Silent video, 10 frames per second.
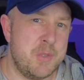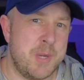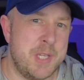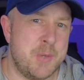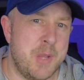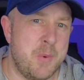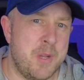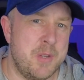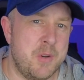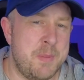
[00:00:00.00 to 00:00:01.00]

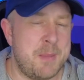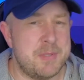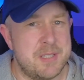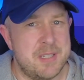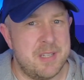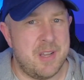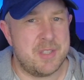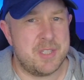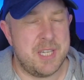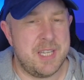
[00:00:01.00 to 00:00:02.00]
2021 or perhaps
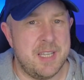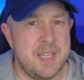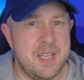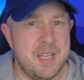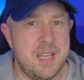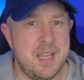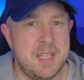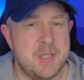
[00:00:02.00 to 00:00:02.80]
last year in